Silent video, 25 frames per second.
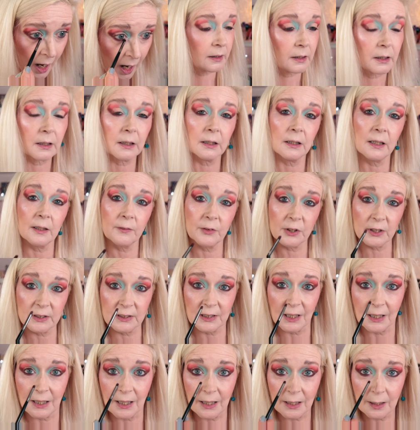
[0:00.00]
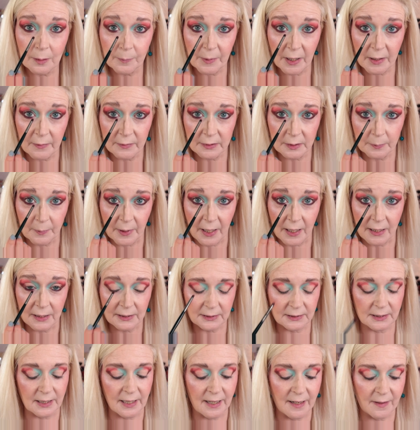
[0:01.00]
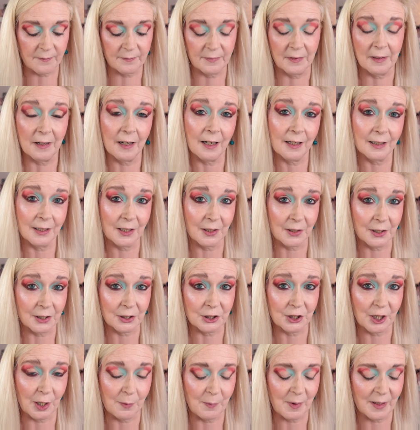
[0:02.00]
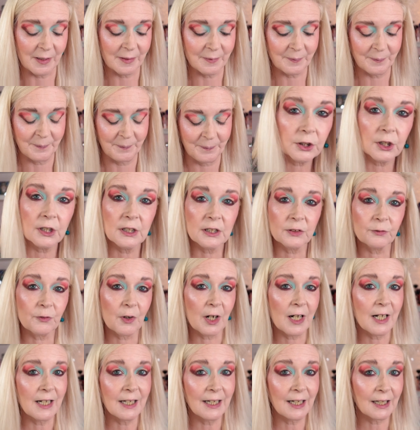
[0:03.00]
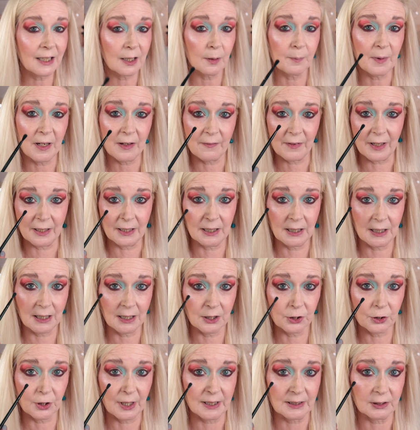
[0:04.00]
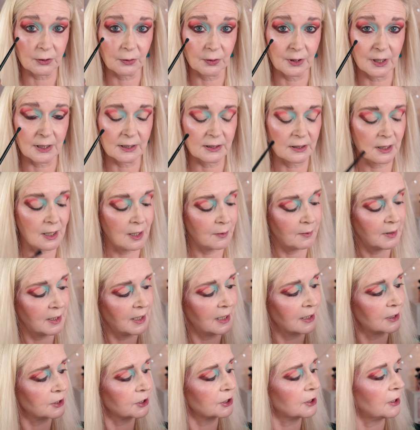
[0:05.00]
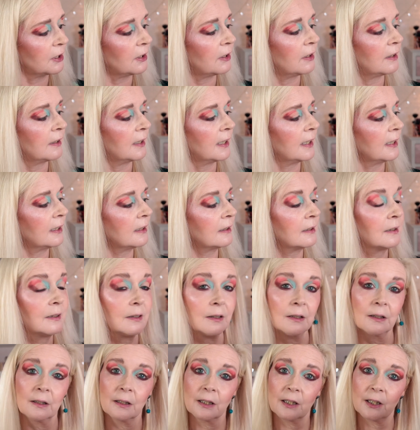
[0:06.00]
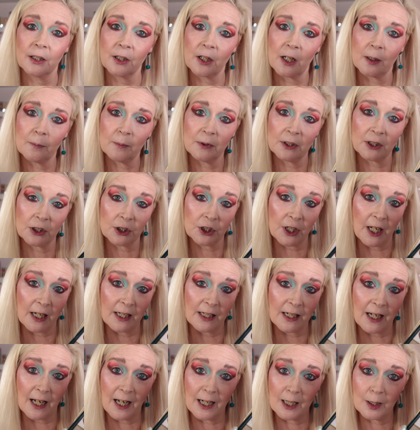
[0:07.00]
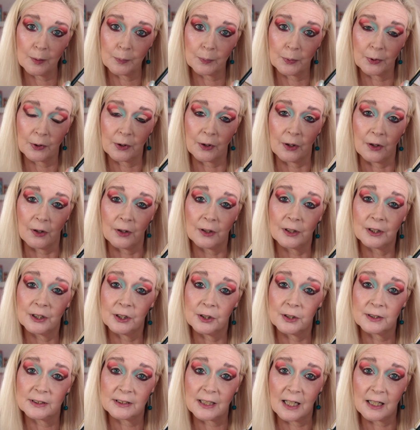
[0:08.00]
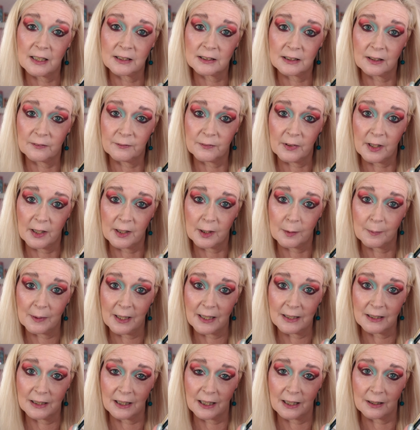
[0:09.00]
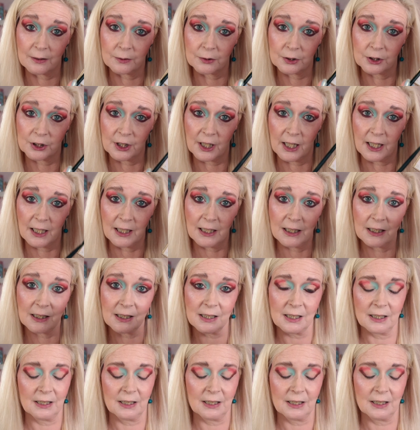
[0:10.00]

Gonna leave just a little bit of space there for another shimmer, just for a little bit of added interest on this lower lash line. I'm gonna go in with the shade Apricot and use that as a further blending out shade.